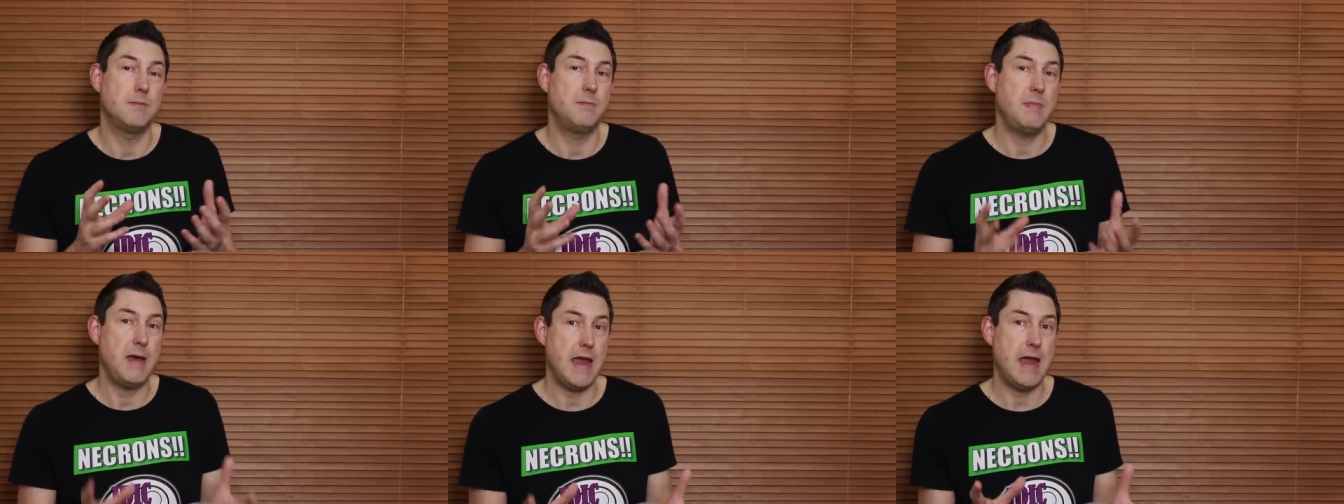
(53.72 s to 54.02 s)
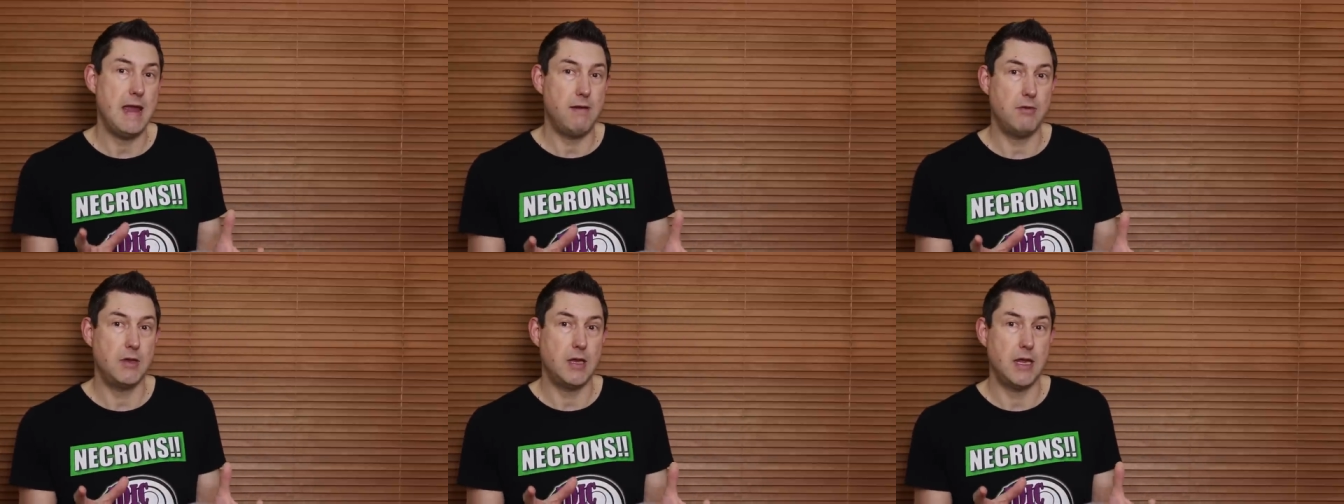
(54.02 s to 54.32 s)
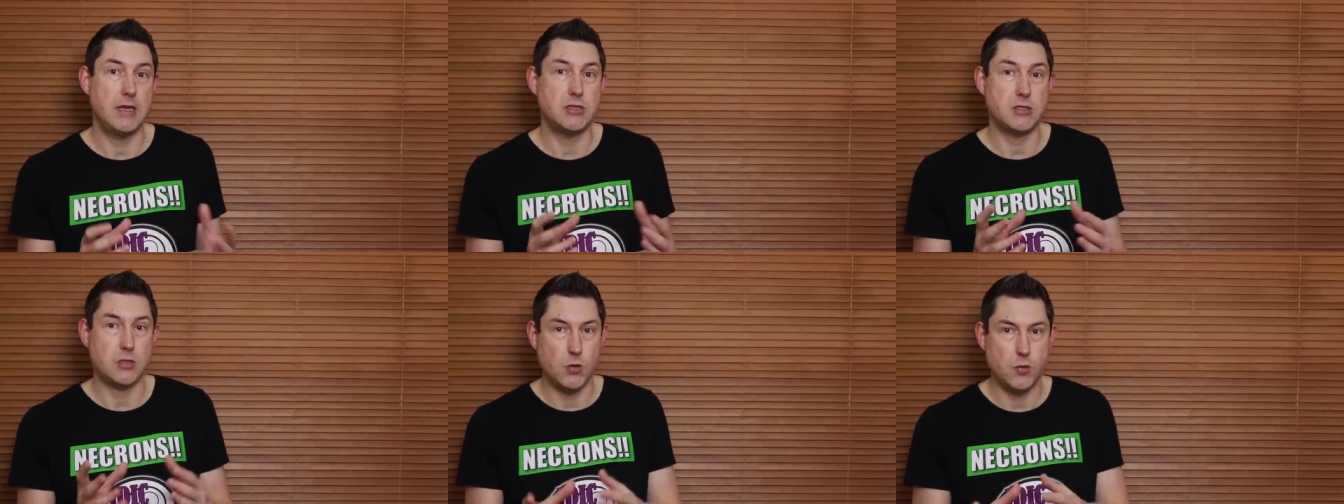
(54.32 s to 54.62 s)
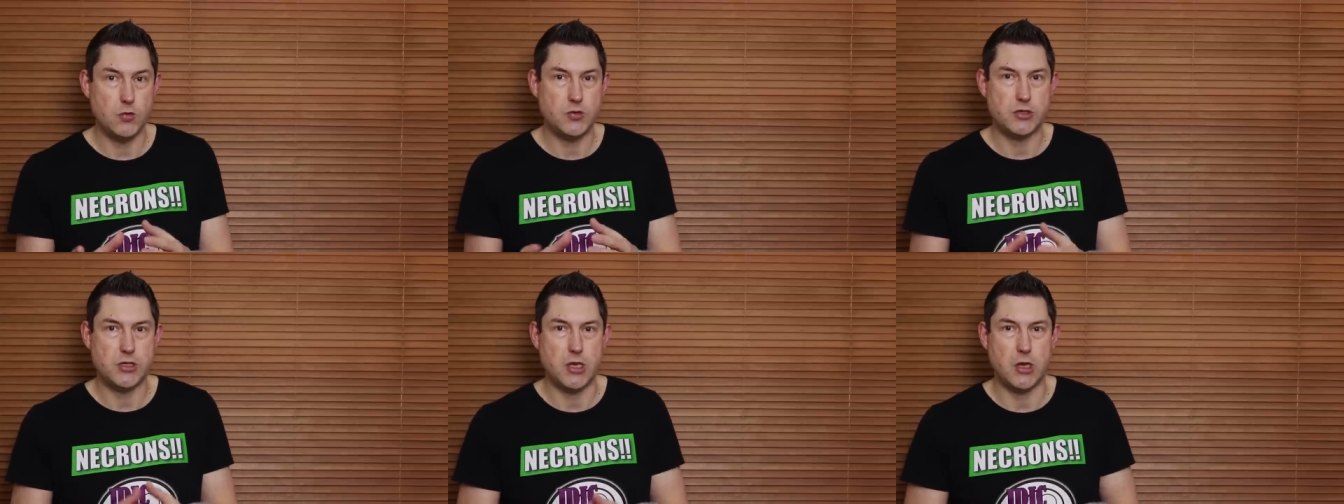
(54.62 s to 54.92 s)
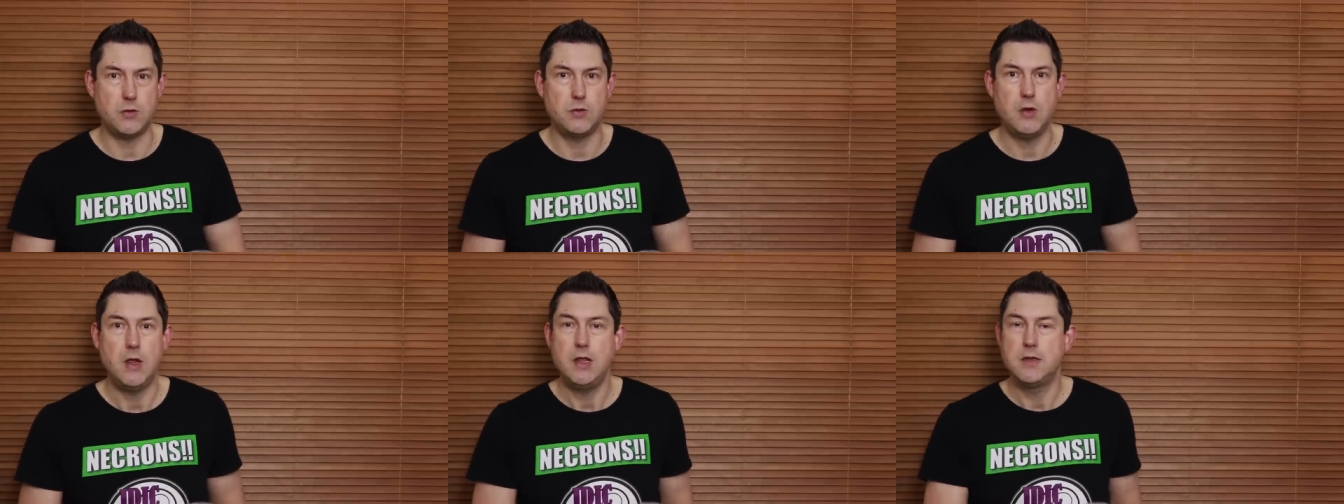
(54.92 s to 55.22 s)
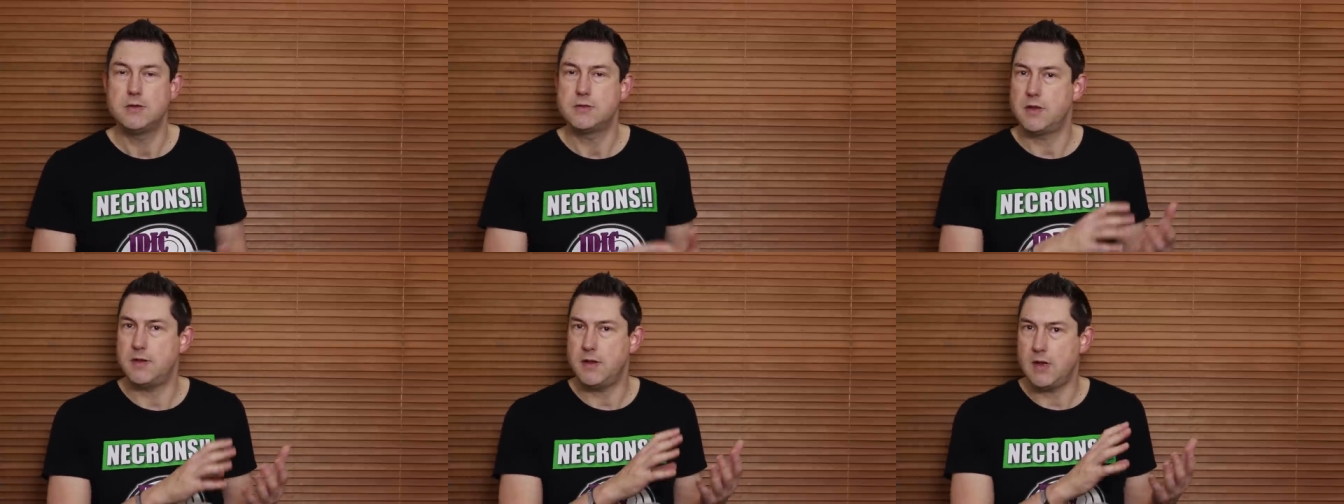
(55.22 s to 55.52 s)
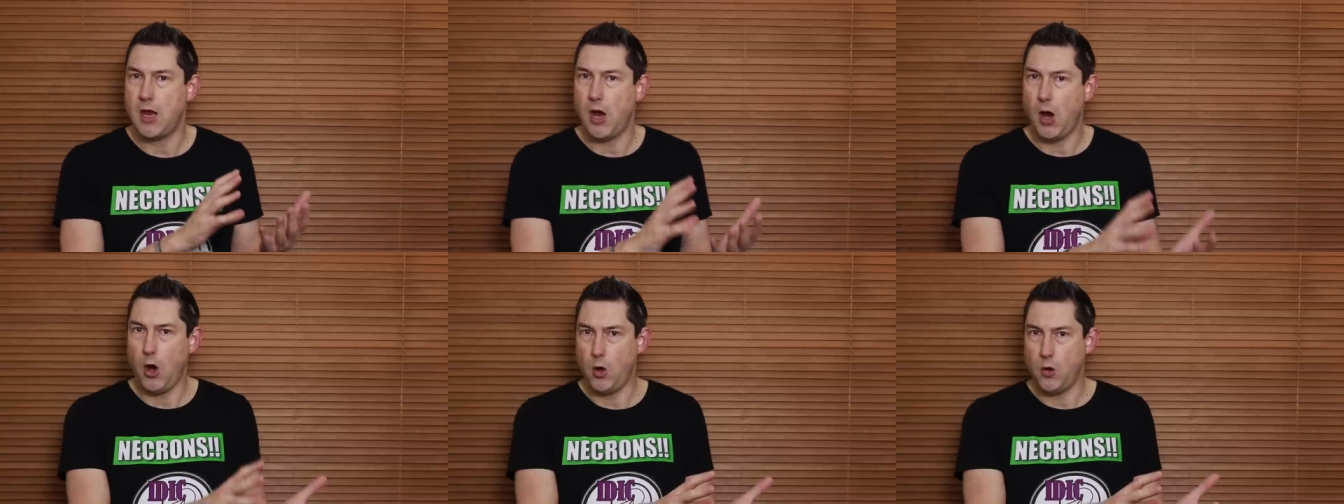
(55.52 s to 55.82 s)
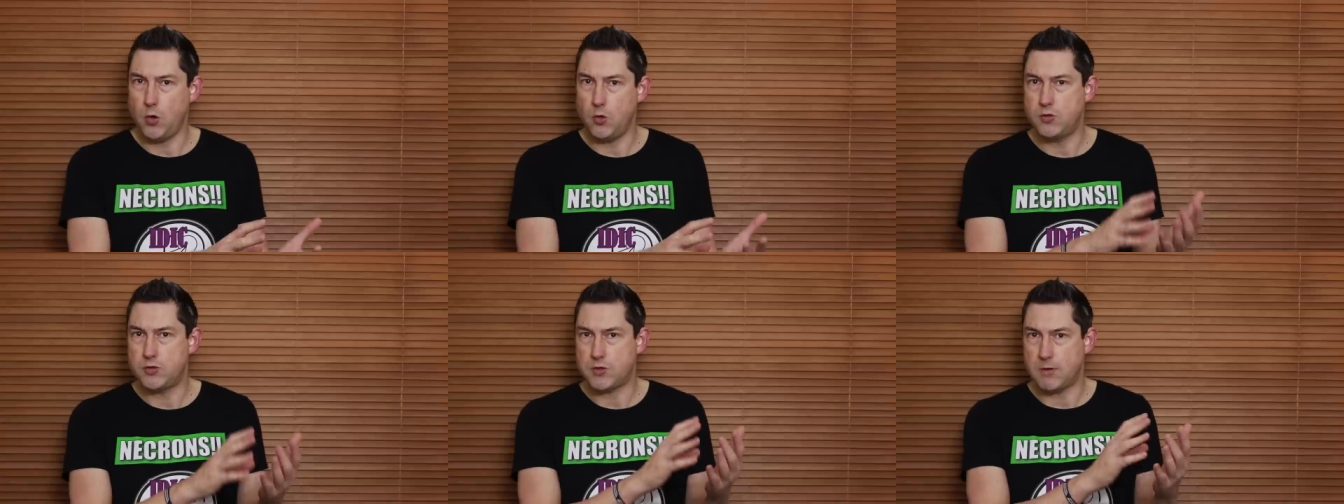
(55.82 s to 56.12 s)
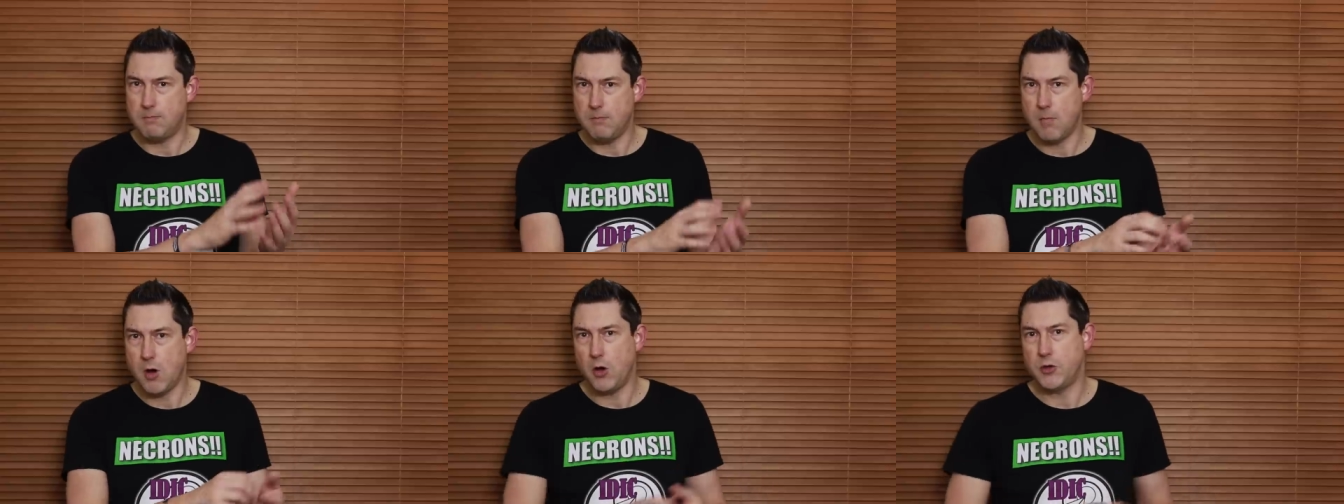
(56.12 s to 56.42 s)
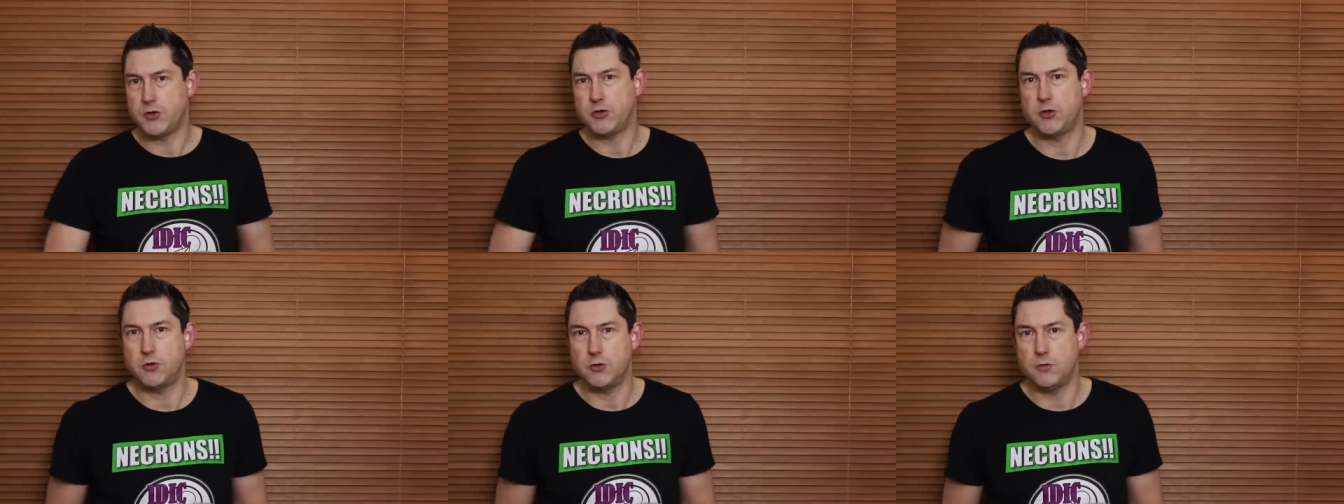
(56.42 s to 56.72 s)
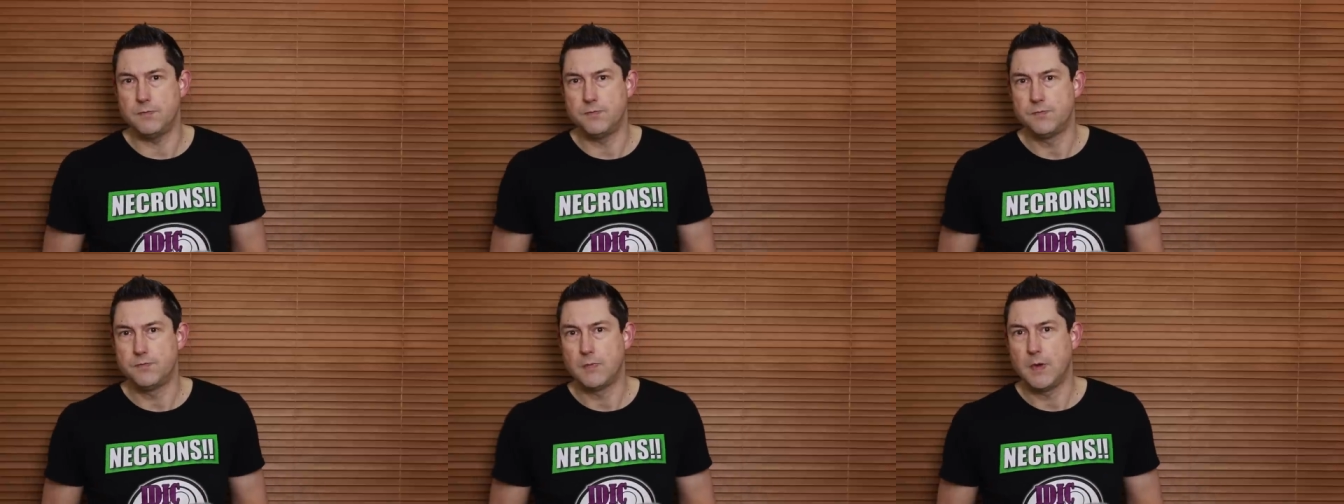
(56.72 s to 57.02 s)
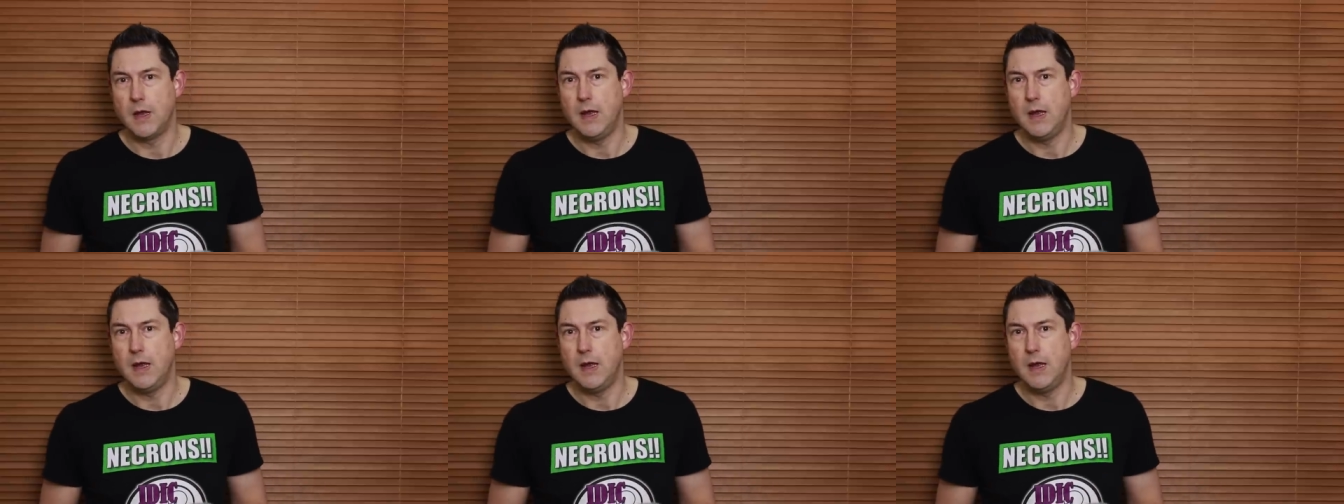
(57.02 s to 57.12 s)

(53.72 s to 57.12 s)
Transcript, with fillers: comparing it also to the old model.